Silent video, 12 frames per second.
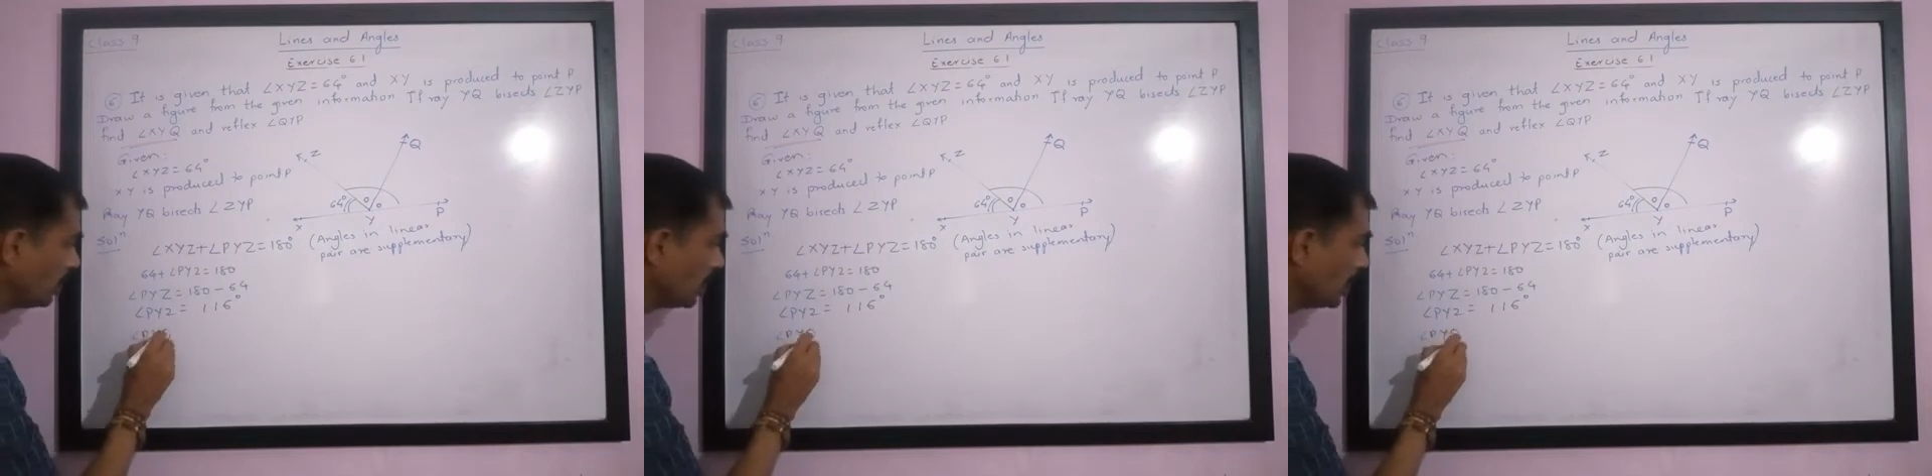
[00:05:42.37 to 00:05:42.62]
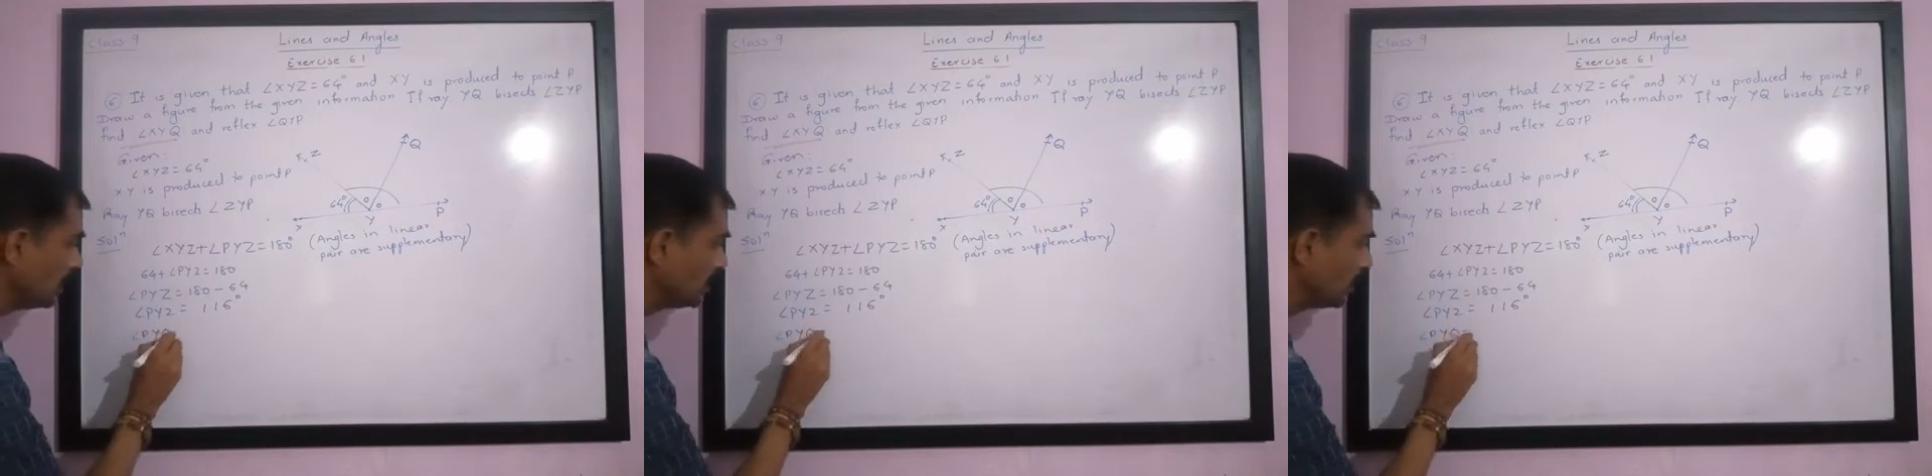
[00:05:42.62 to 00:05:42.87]
is
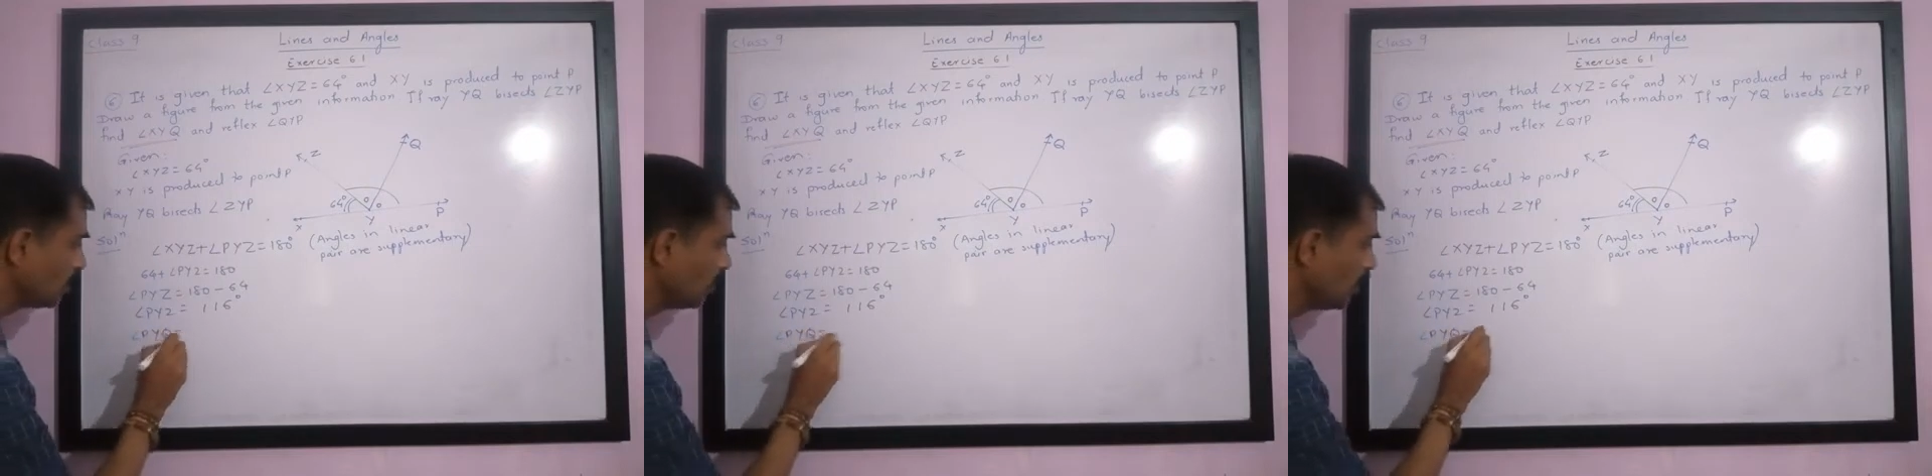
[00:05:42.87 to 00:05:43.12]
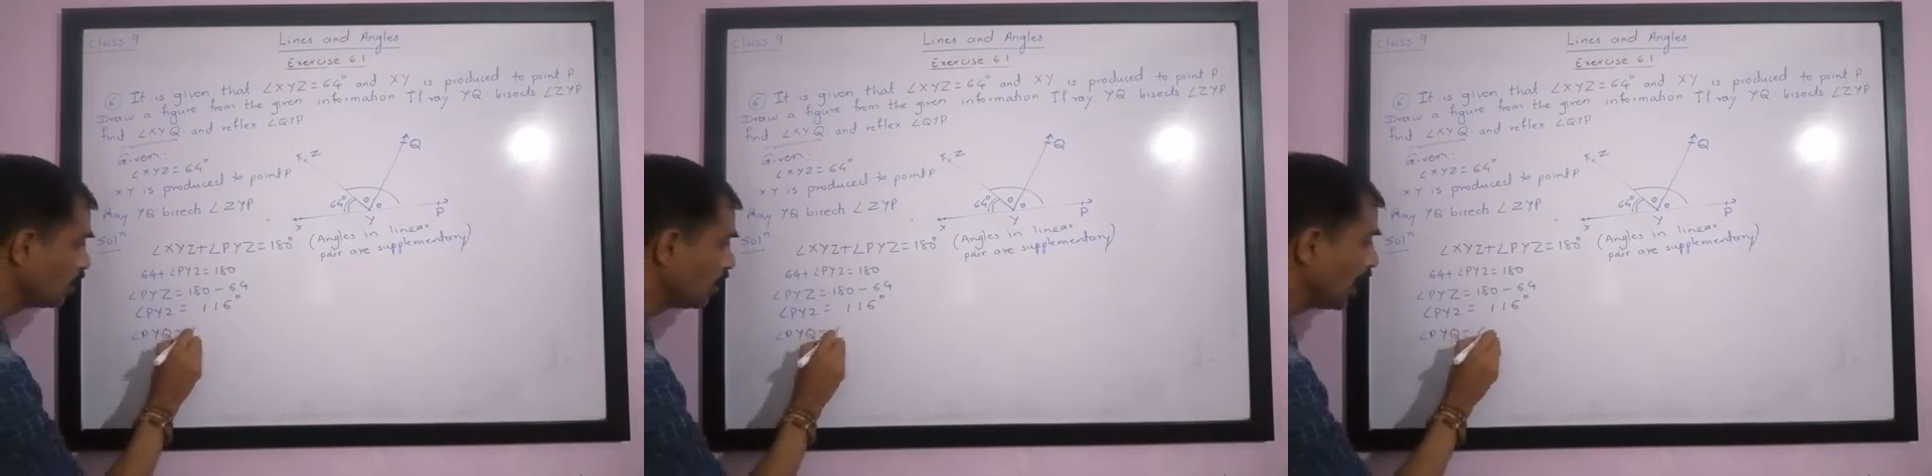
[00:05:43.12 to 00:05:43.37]
equal to
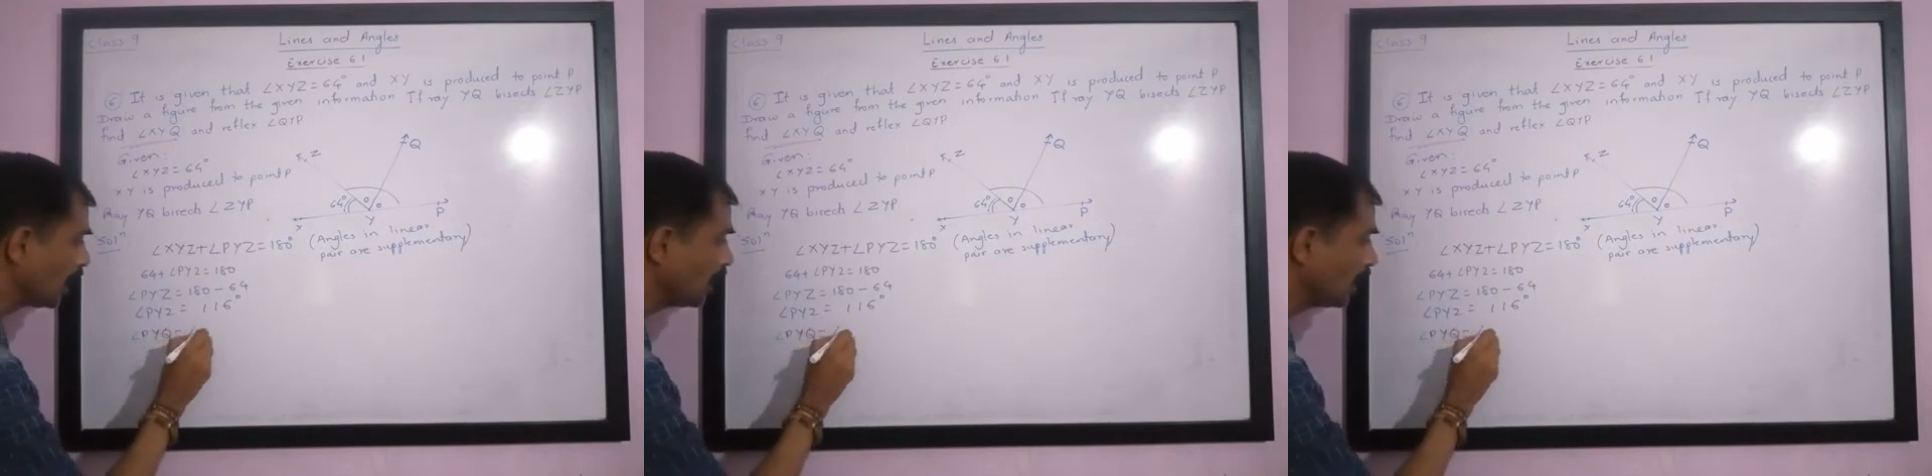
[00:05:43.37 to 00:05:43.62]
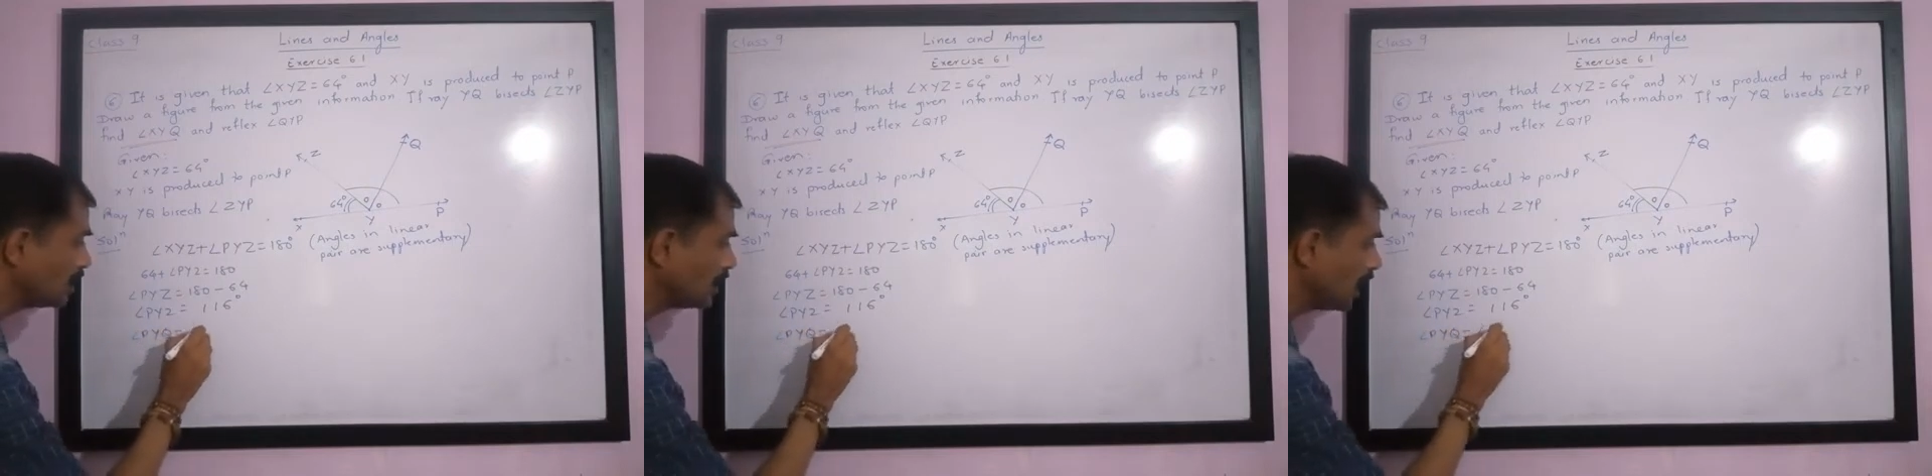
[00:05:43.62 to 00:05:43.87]
angle
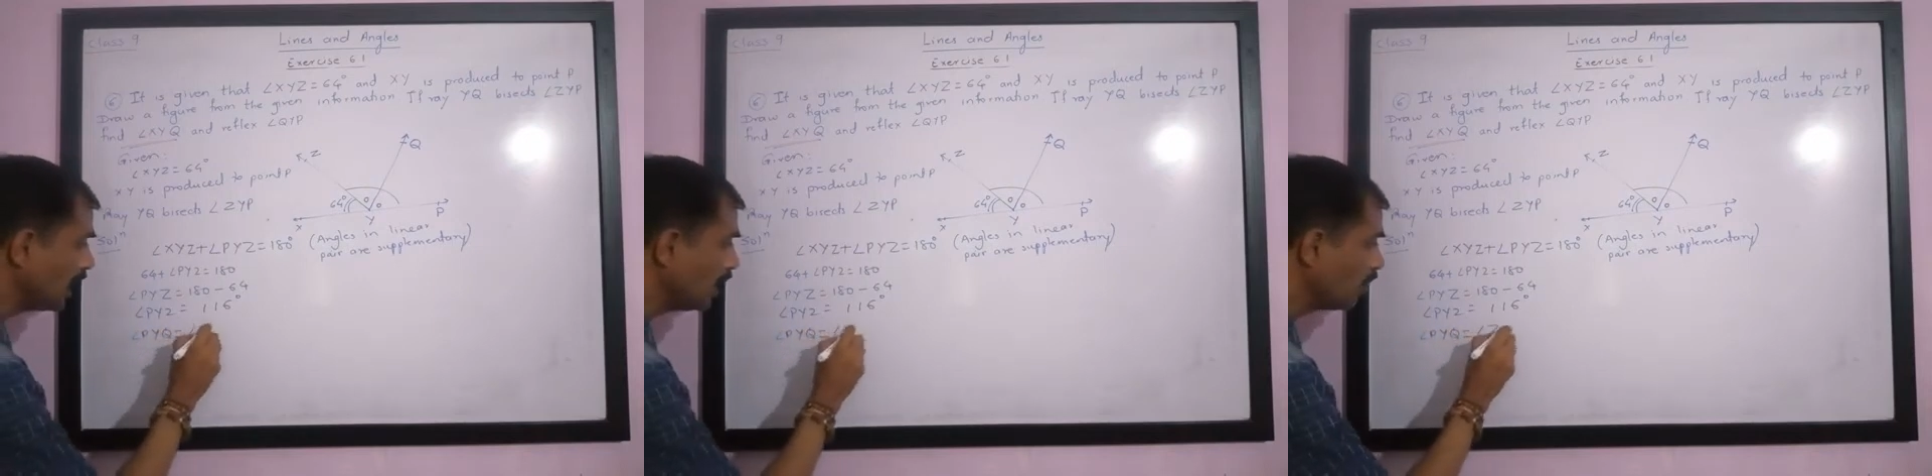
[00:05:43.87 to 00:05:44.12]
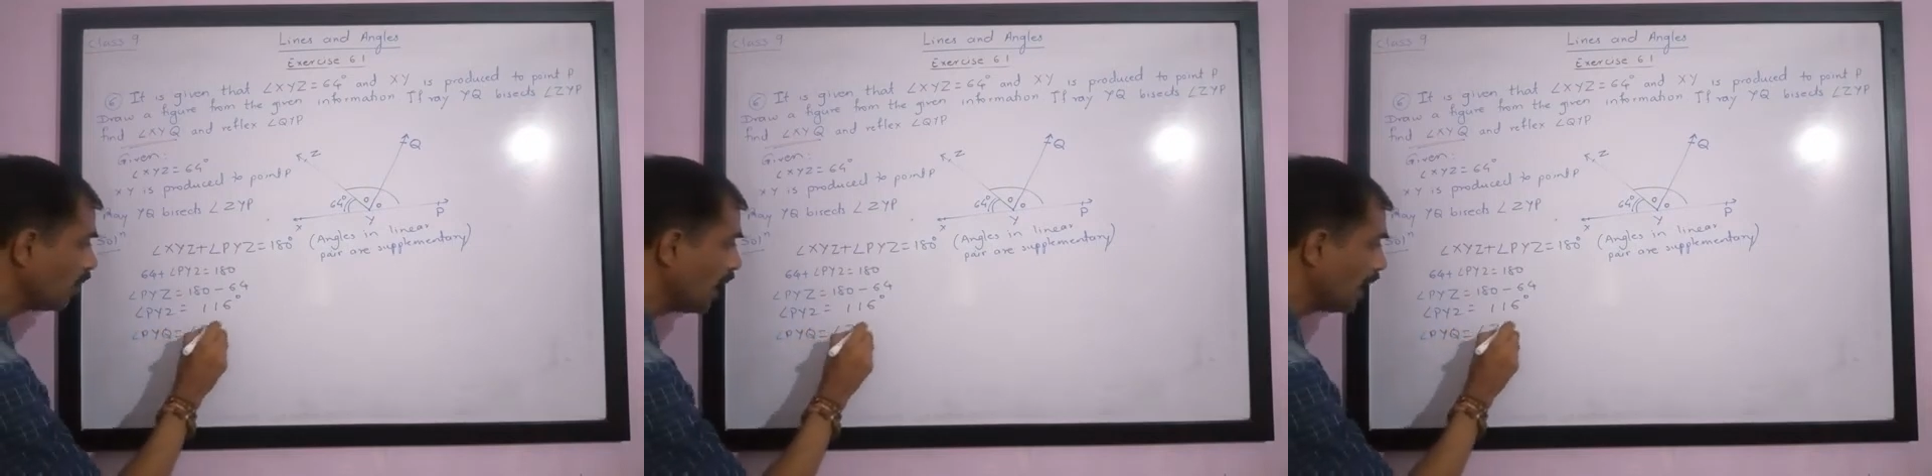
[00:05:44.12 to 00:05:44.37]

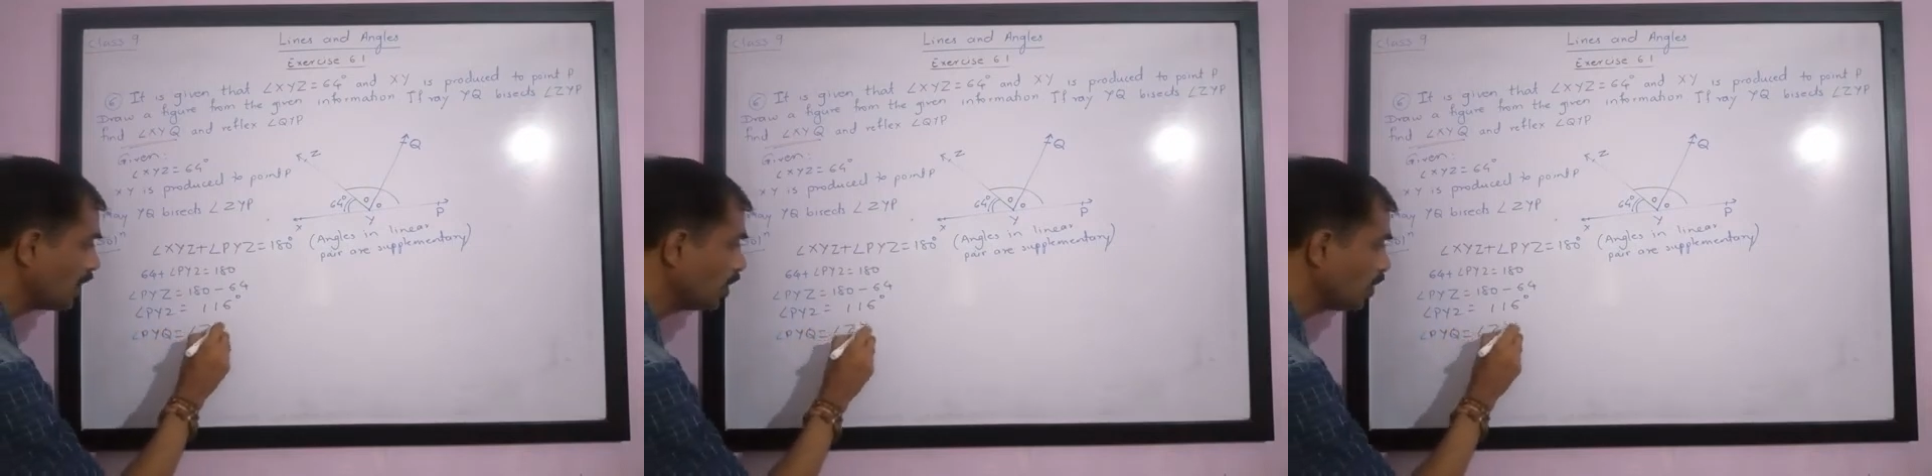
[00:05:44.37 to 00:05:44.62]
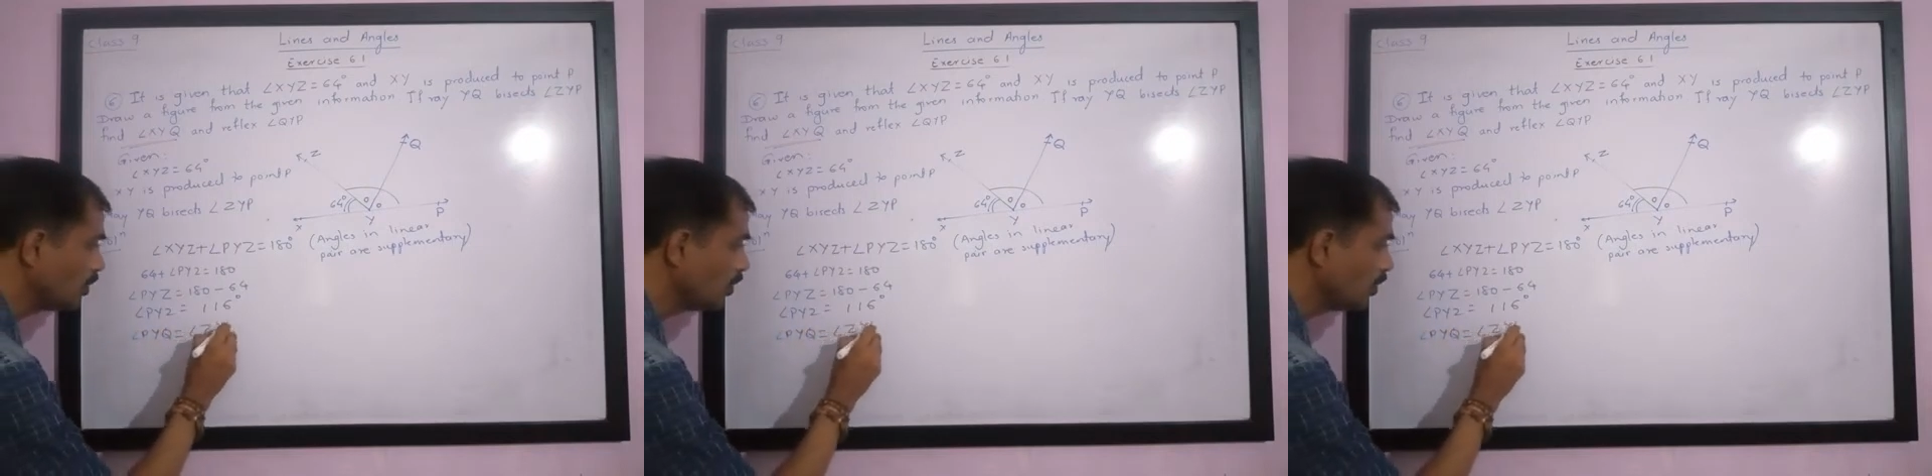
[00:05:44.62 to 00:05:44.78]
ZYQ